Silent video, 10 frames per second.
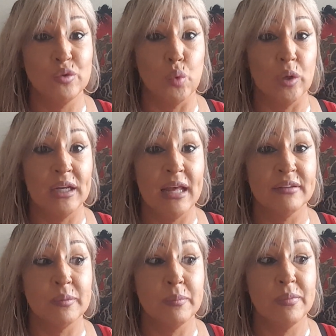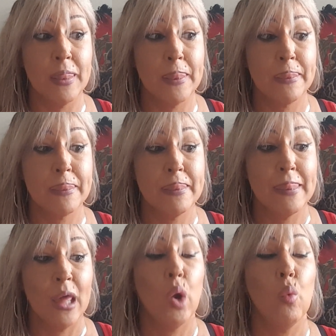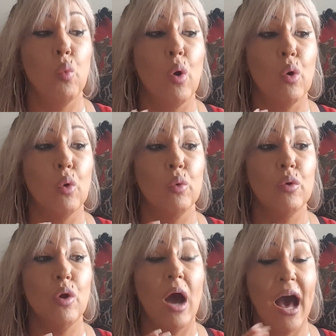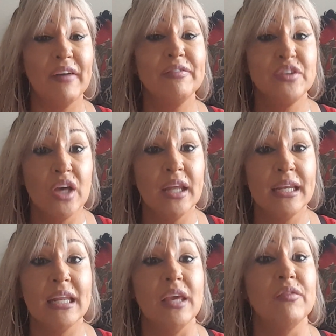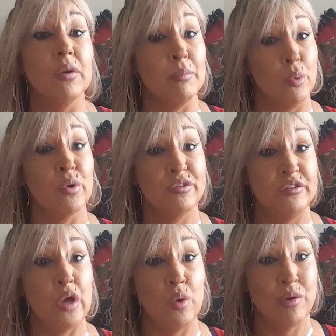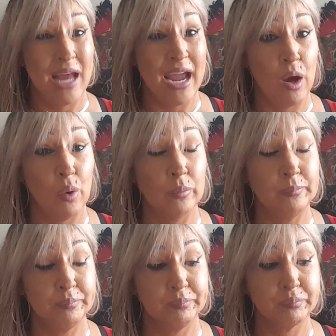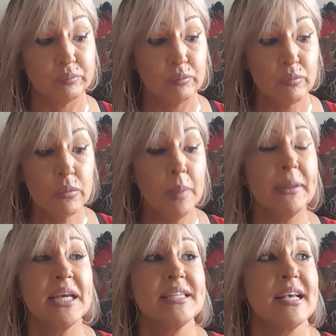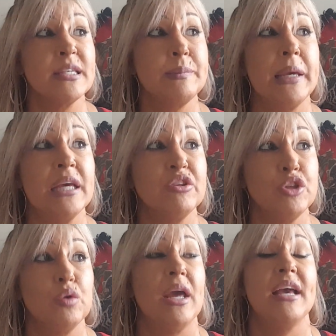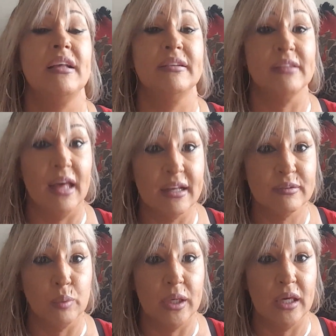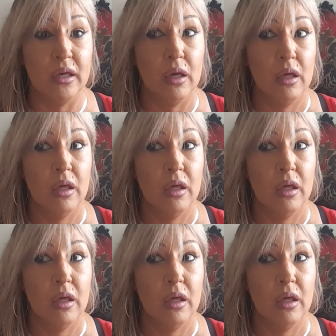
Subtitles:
to organize them. Well, I've done it even more so now because I spent 2 days last week,